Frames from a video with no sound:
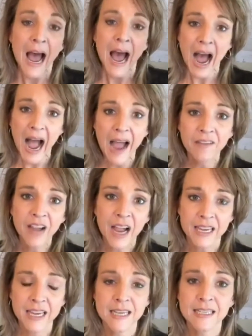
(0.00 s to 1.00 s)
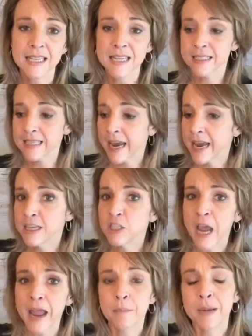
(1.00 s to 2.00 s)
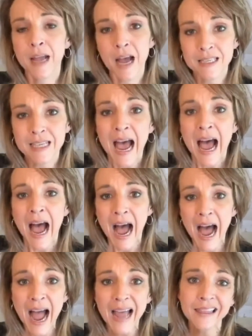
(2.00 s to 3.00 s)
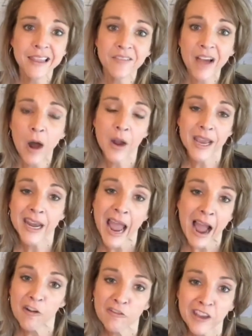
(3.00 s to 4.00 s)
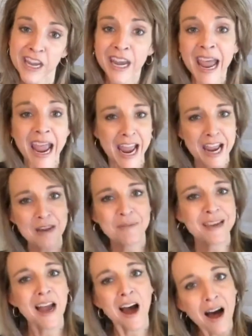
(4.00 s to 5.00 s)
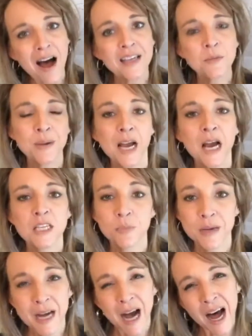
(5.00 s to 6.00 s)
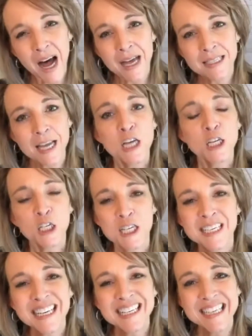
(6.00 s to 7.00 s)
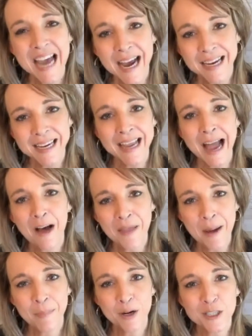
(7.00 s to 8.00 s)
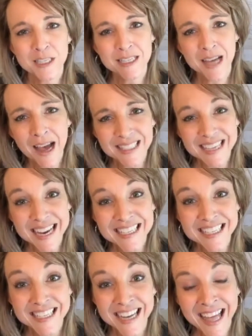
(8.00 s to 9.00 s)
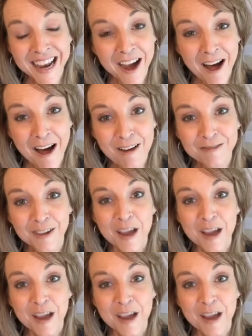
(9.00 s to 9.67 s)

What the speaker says: I've got kids this age and because I live out in Alvin and because she's attacking how that person does instead of